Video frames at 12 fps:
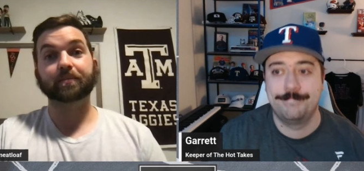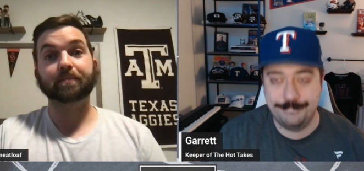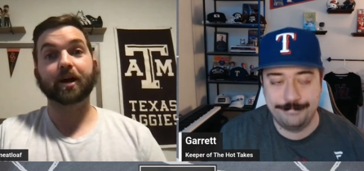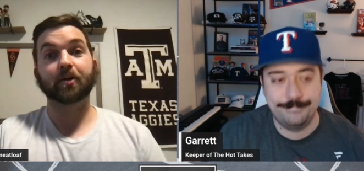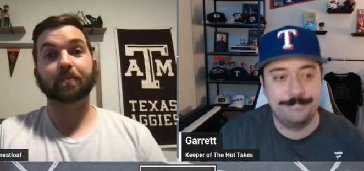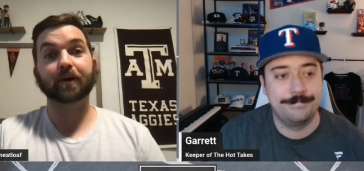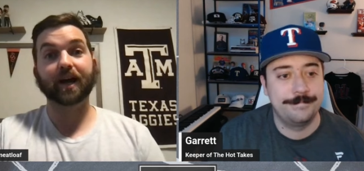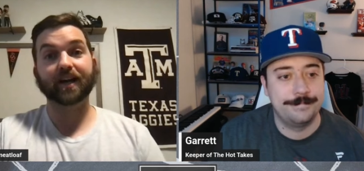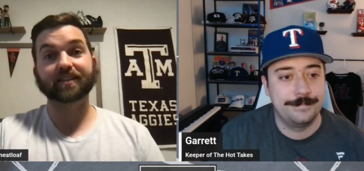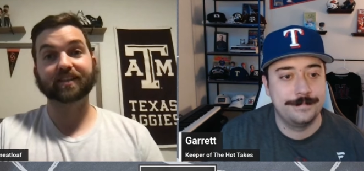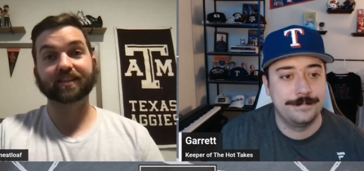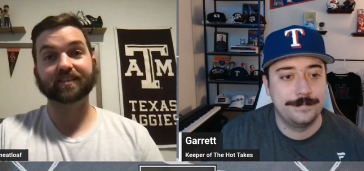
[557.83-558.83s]

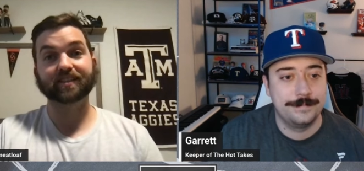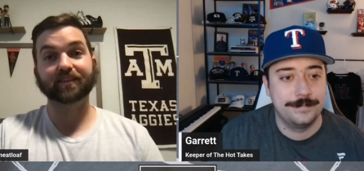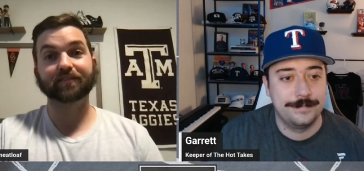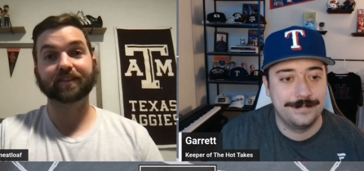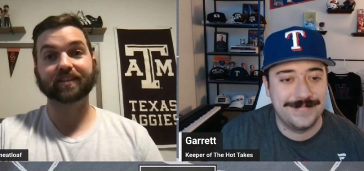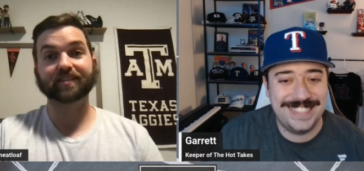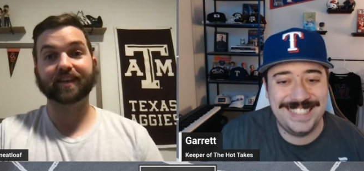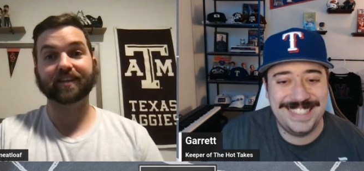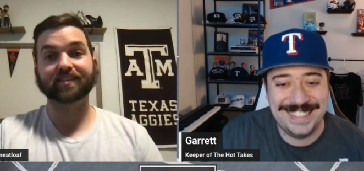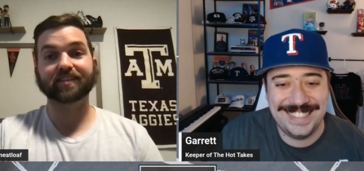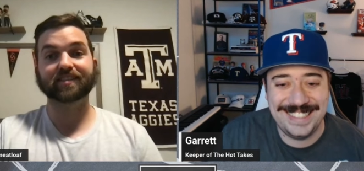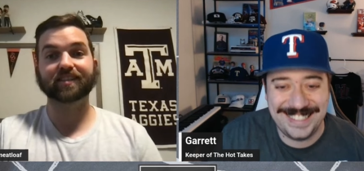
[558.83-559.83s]
Speaker 1: malpractice of this
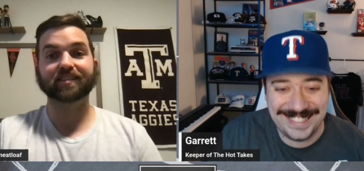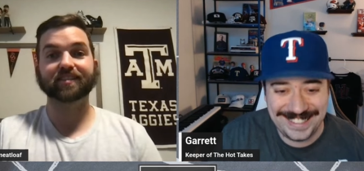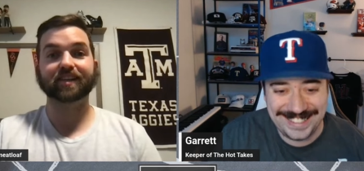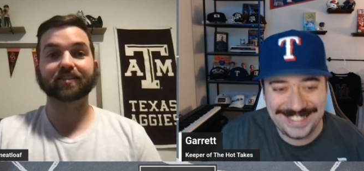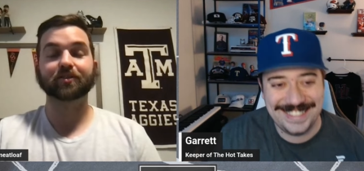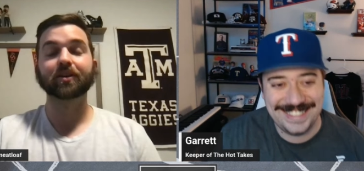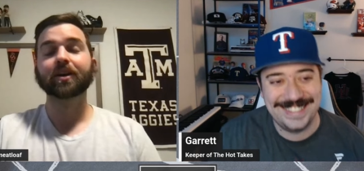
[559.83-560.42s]
SEC schedule.